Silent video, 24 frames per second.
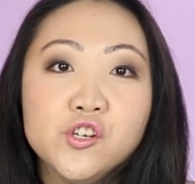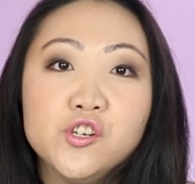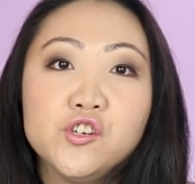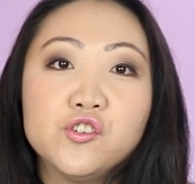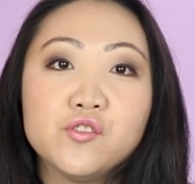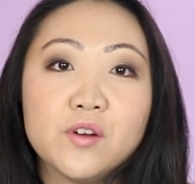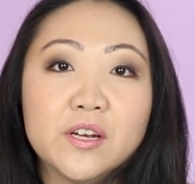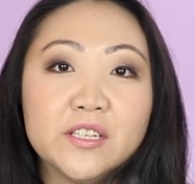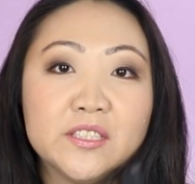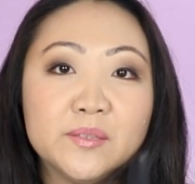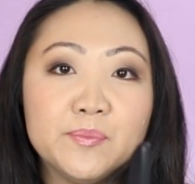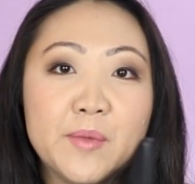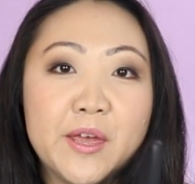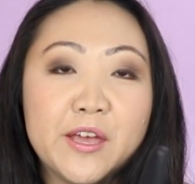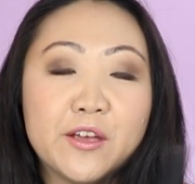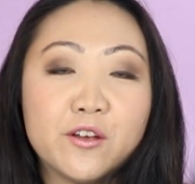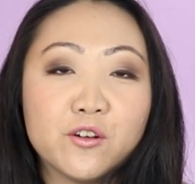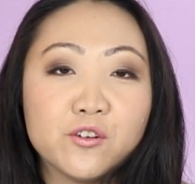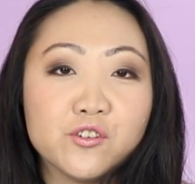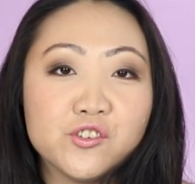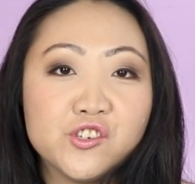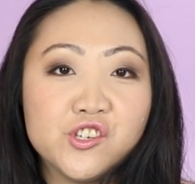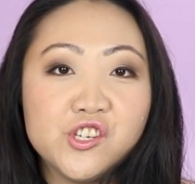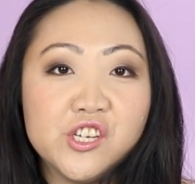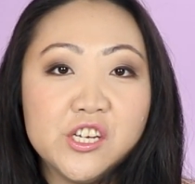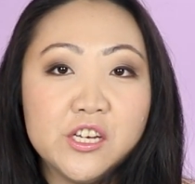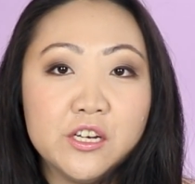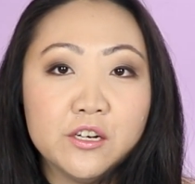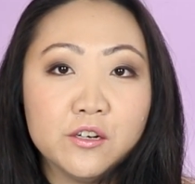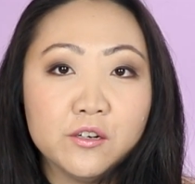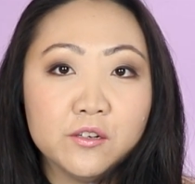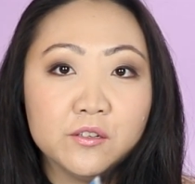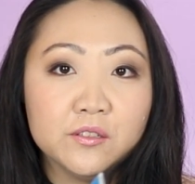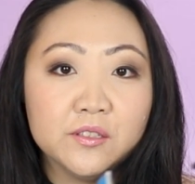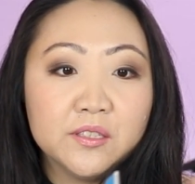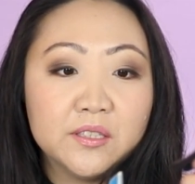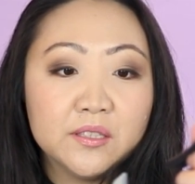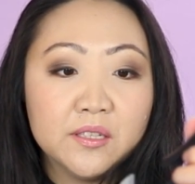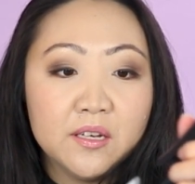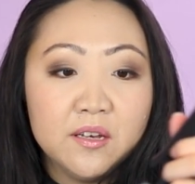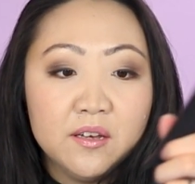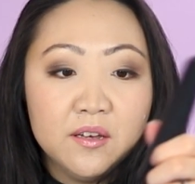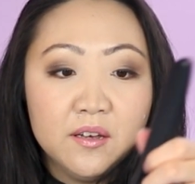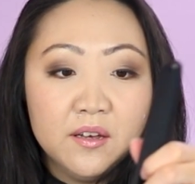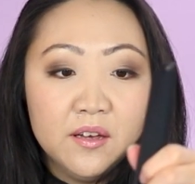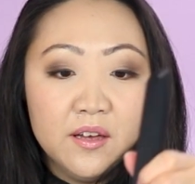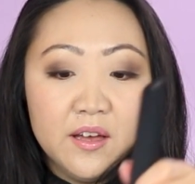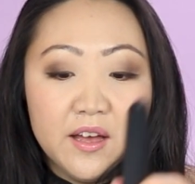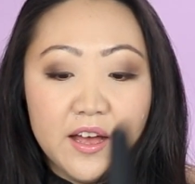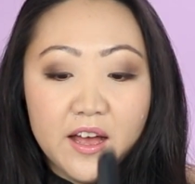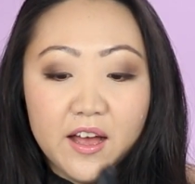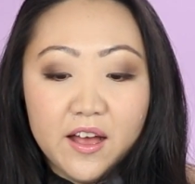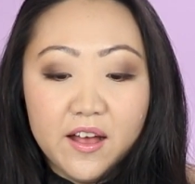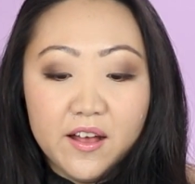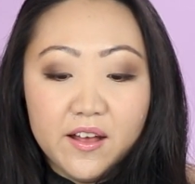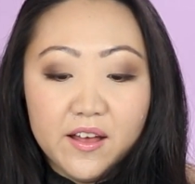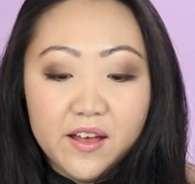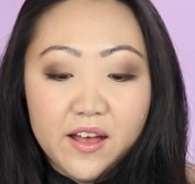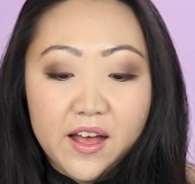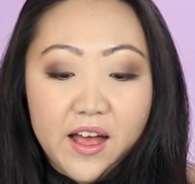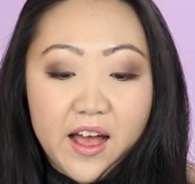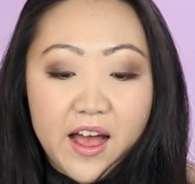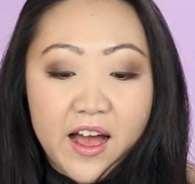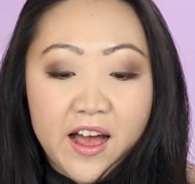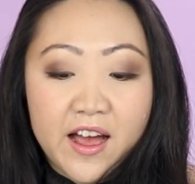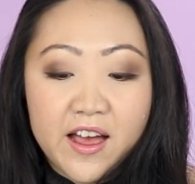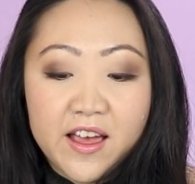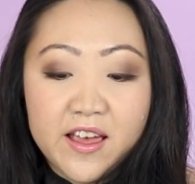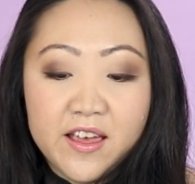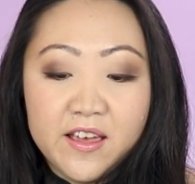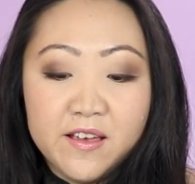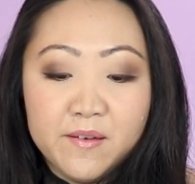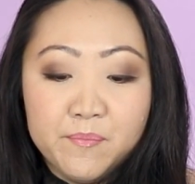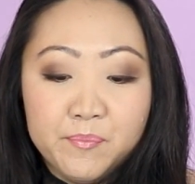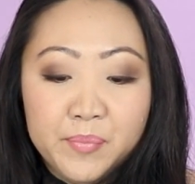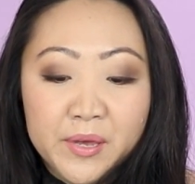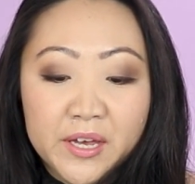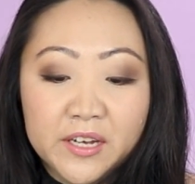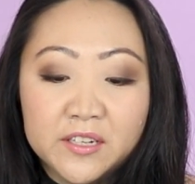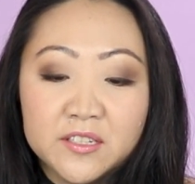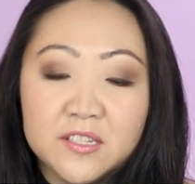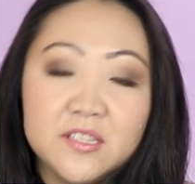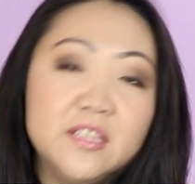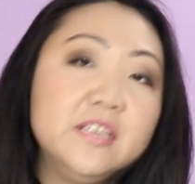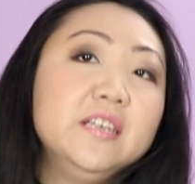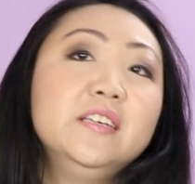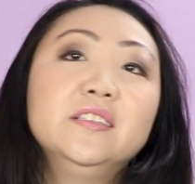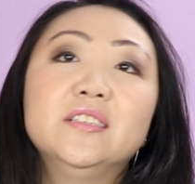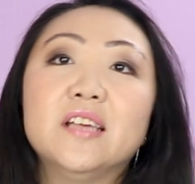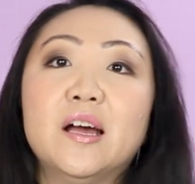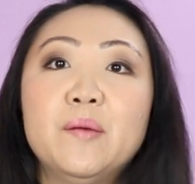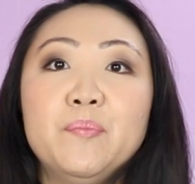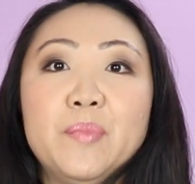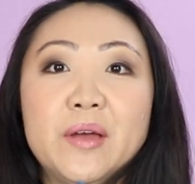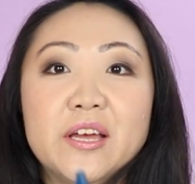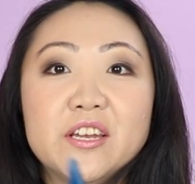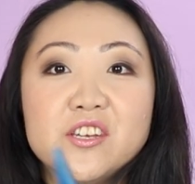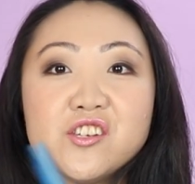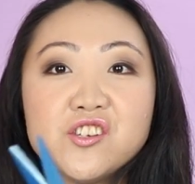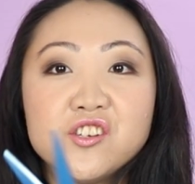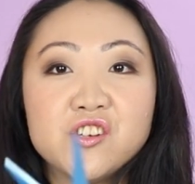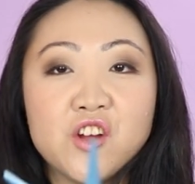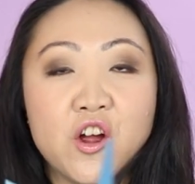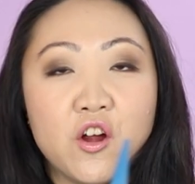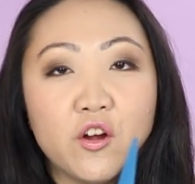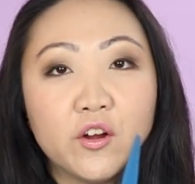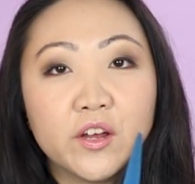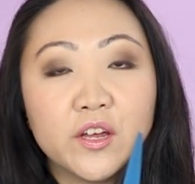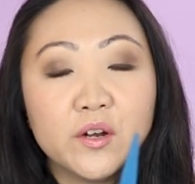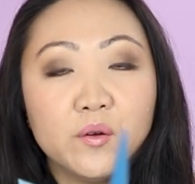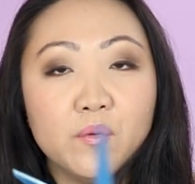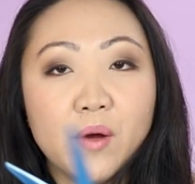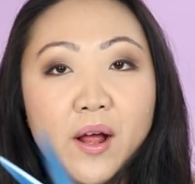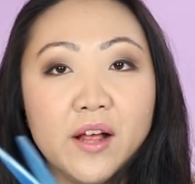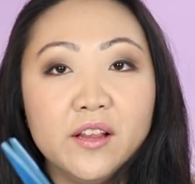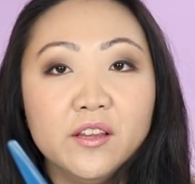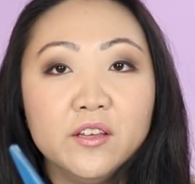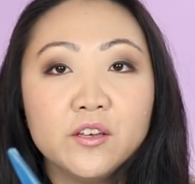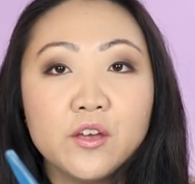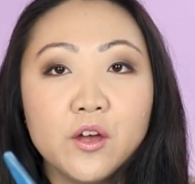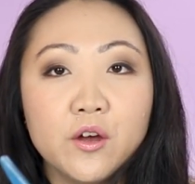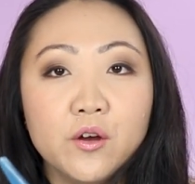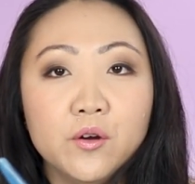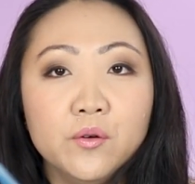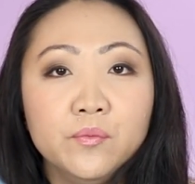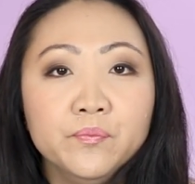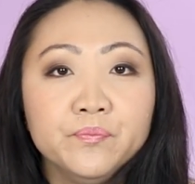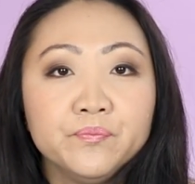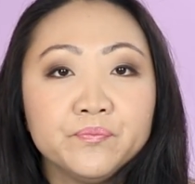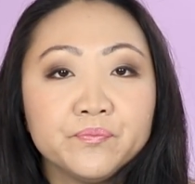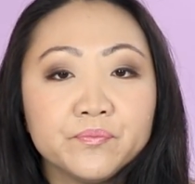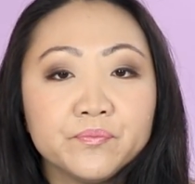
dressmaker shears. I picked these up at Target a while ago.